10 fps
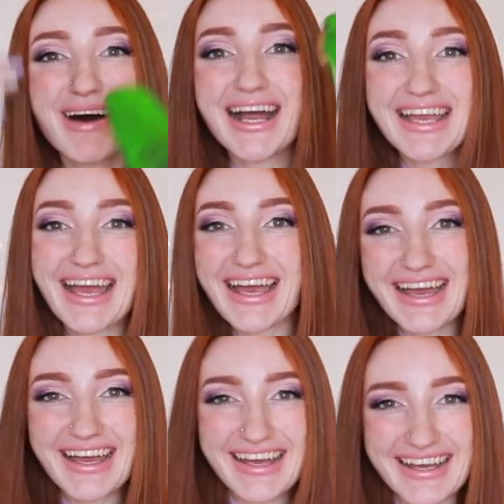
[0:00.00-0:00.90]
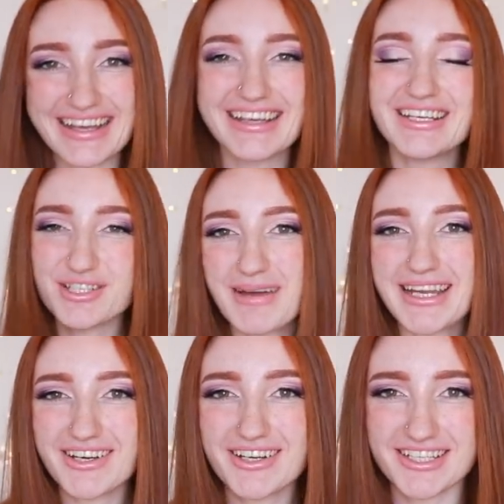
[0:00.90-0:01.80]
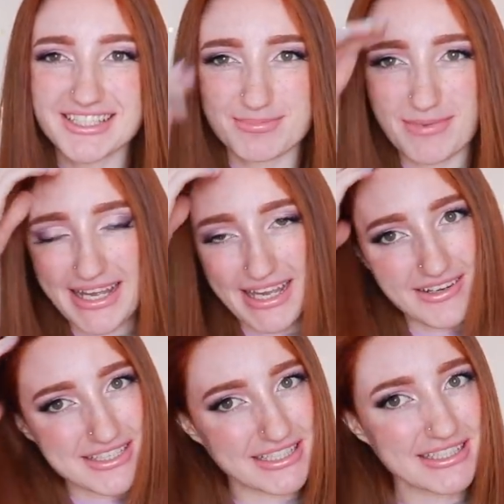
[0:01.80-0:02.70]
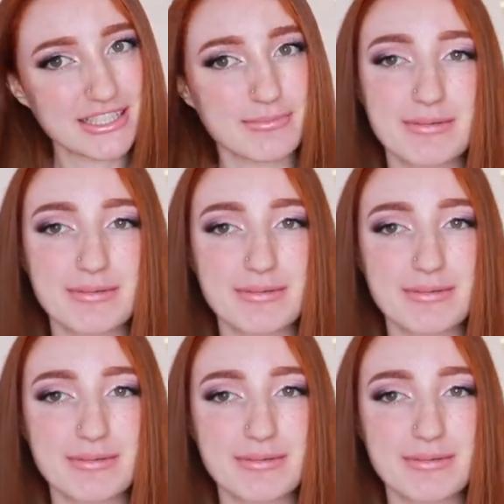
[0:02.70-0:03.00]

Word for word: my hair! You may notice my hair is a little